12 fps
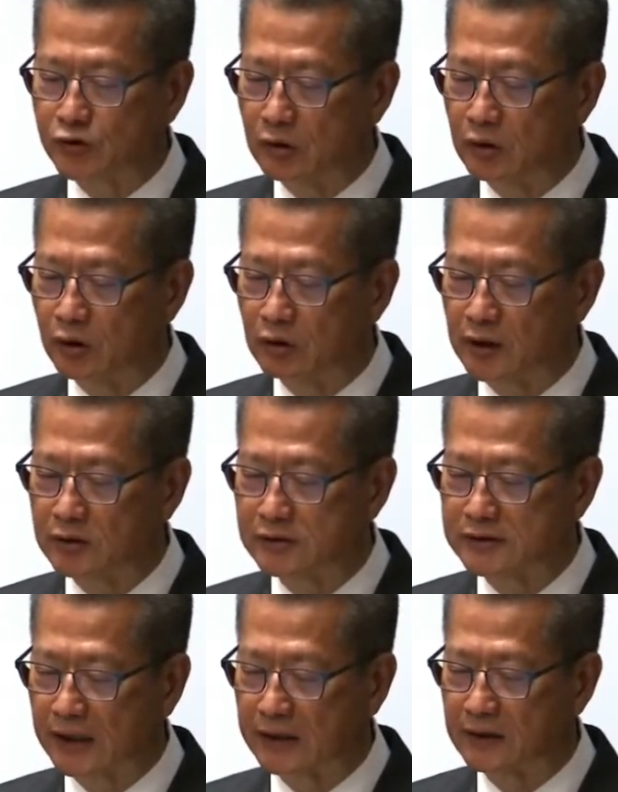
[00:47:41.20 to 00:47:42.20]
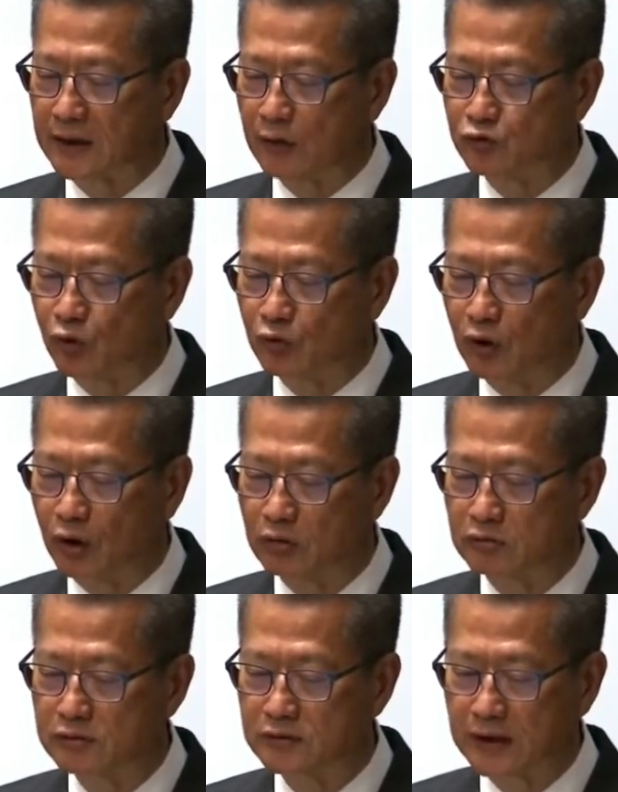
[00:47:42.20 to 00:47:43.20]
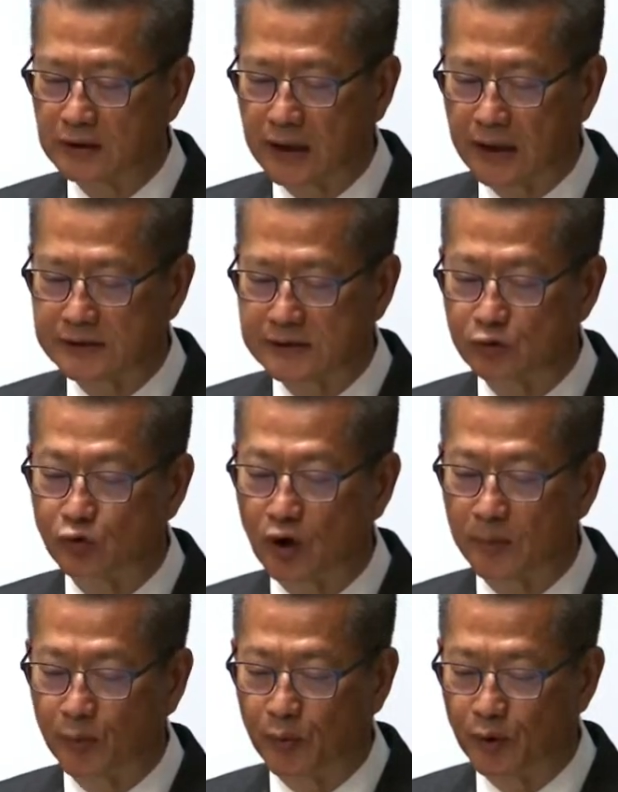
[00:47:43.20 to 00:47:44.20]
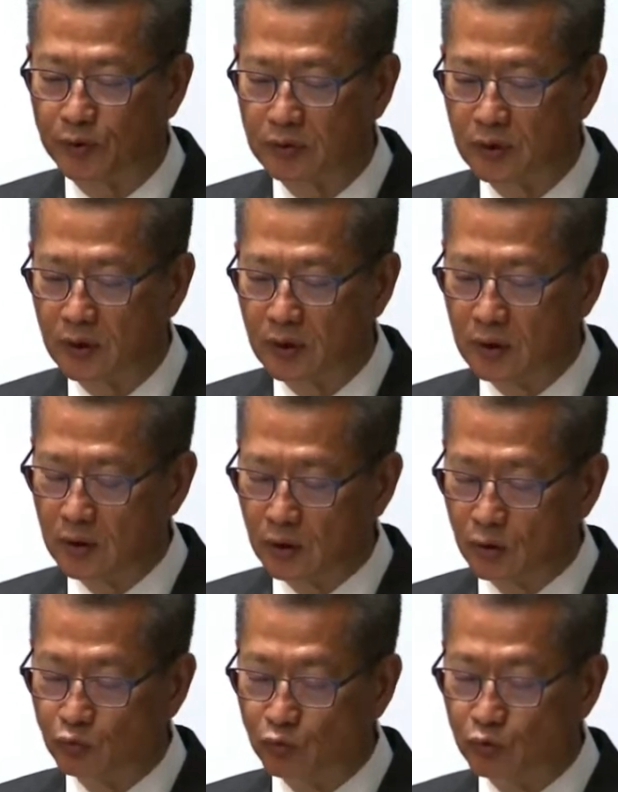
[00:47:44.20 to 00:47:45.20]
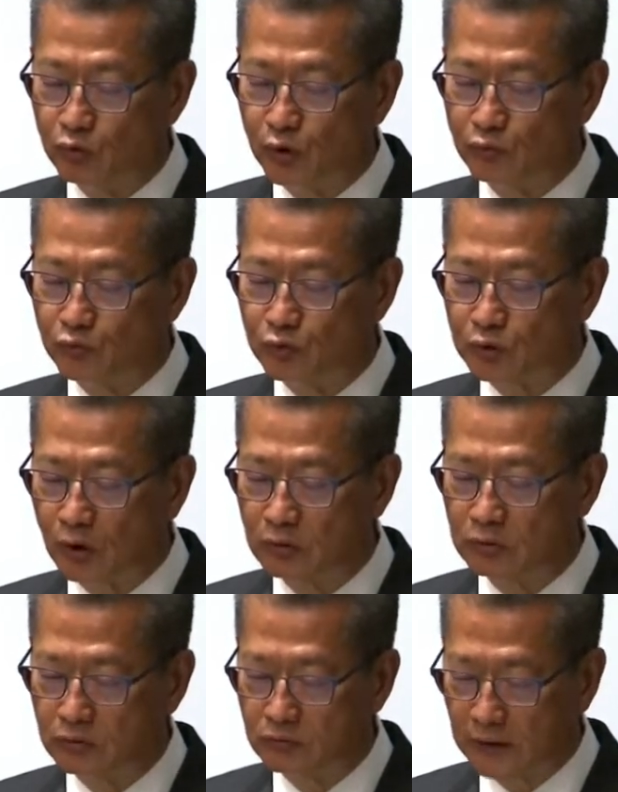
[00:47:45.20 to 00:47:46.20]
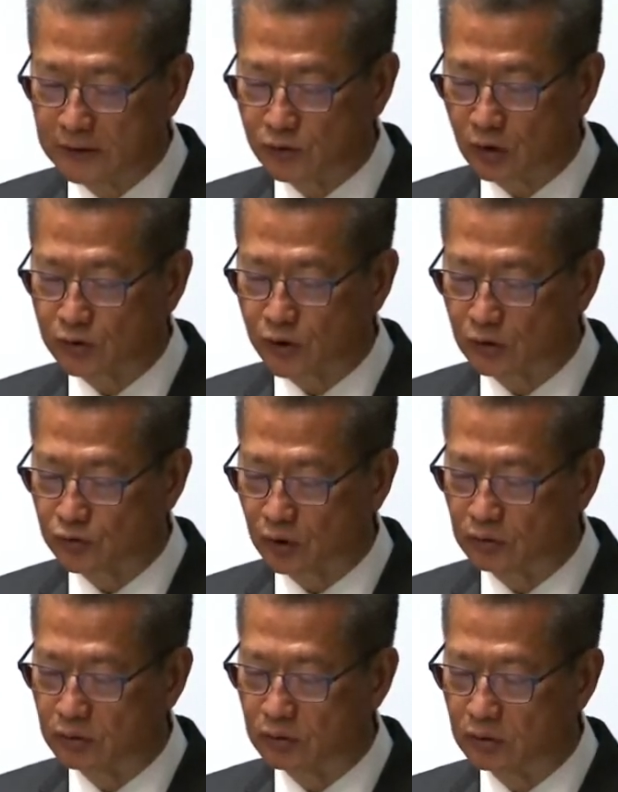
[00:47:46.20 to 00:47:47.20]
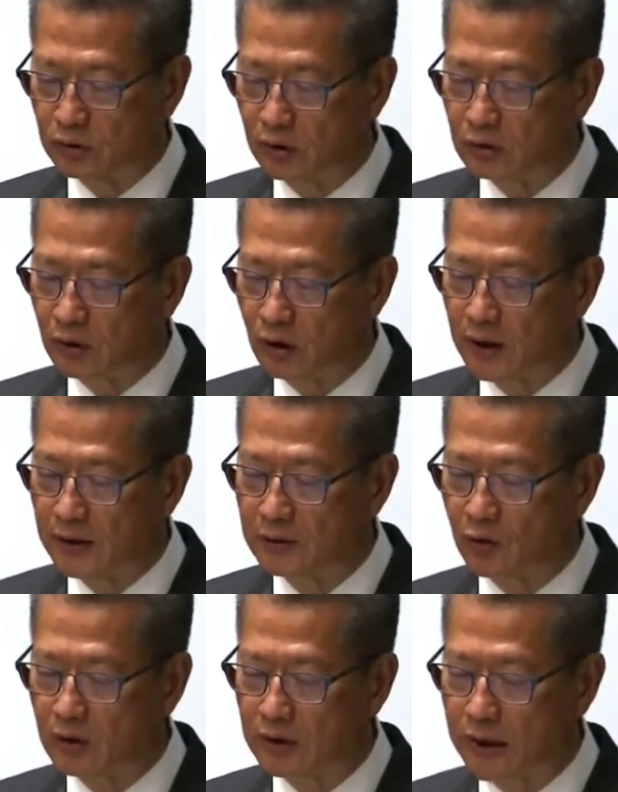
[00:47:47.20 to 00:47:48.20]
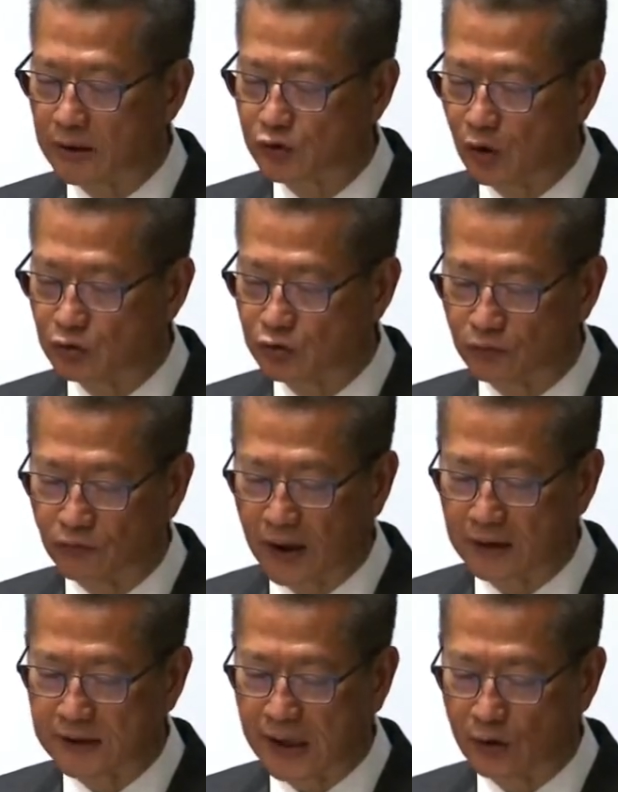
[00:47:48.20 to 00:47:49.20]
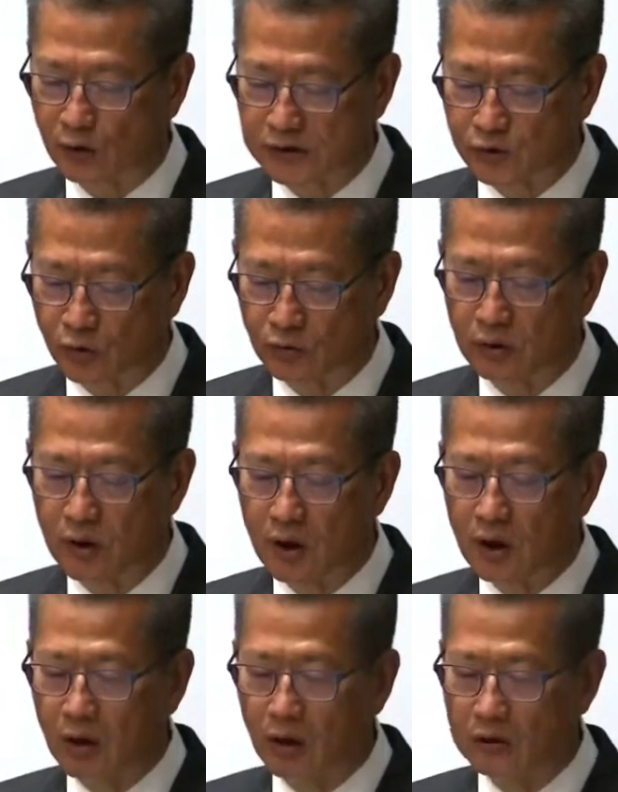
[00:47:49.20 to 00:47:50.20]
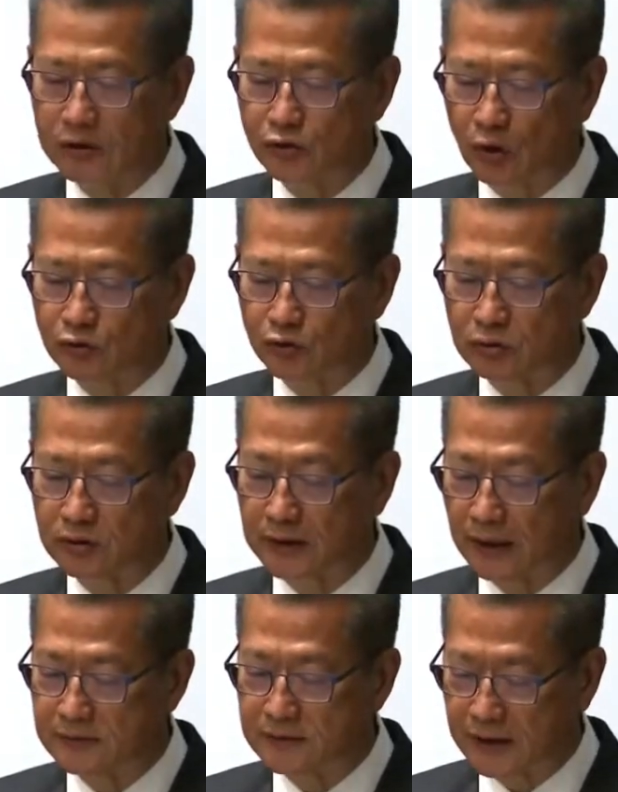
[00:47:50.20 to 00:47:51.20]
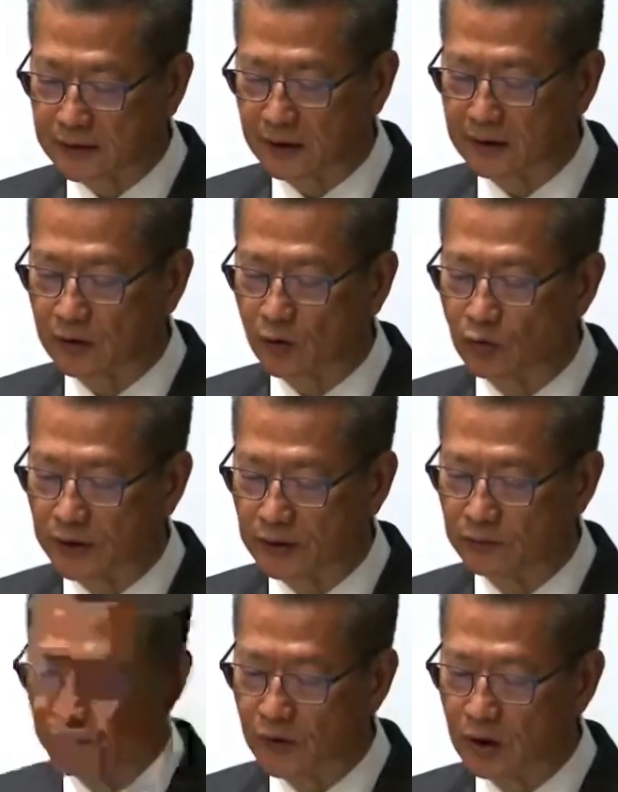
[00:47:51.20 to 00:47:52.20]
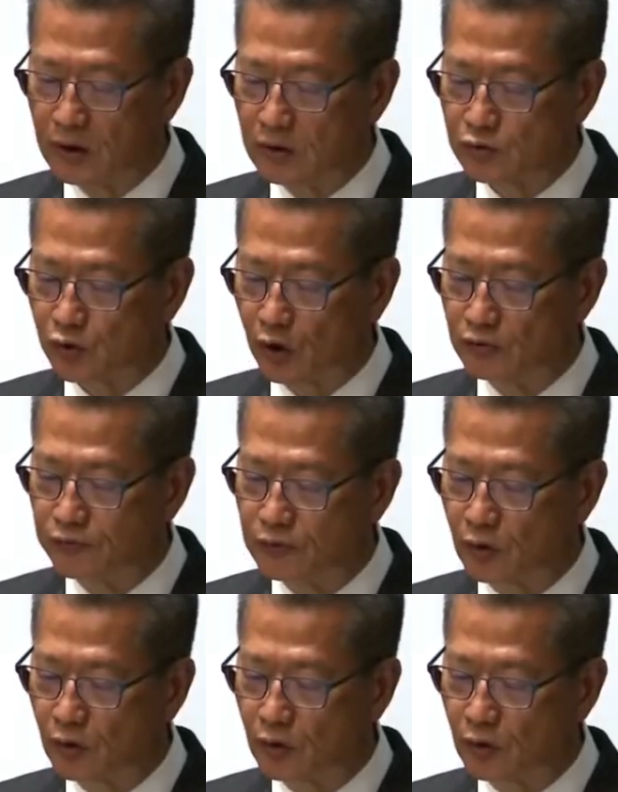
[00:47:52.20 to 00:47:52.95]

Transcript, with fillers: Last year's total transaction value of the southbound and northbound trading of Stock Connect programs more than doubled than that of the year before. The mutual market access programs have been operating smoothly.